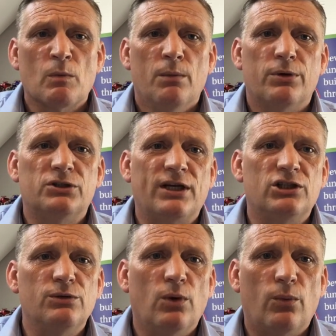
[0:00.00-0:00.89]
But
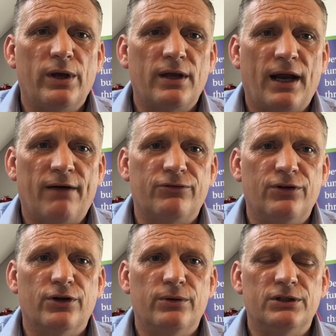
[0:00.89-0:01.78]
essentially what we then have to
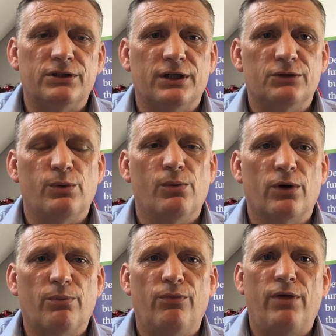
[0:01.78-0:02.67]
do is we
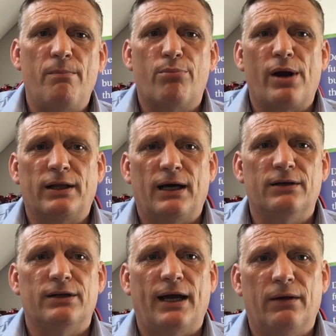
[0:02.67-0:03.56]
want to then break
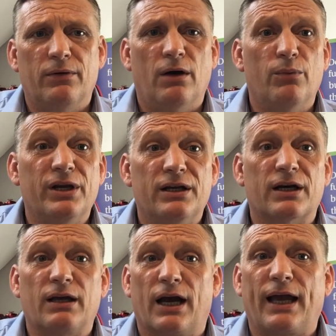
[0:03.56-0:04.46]
that down, and we need
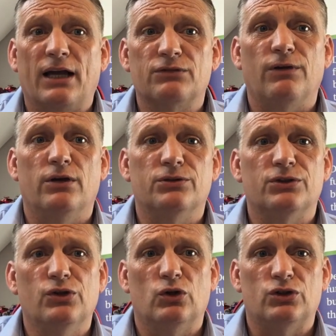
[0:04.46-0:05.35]
a cash flow. So
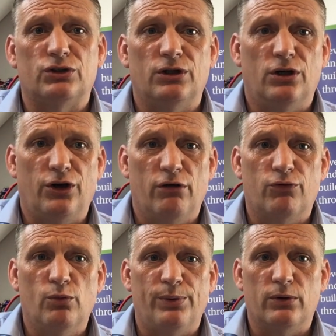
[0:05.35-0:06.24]
it's not just an
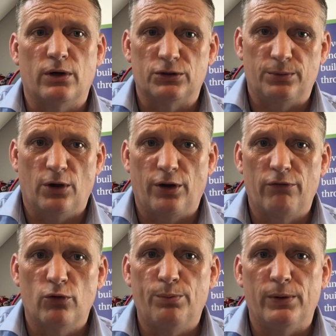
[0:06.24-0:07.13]
overall build cost. We've got an
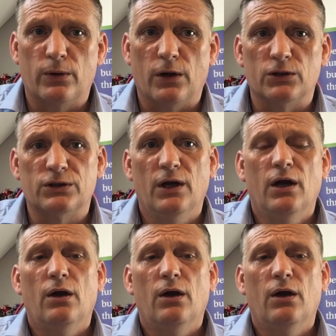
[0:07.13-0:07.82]
overall build cost.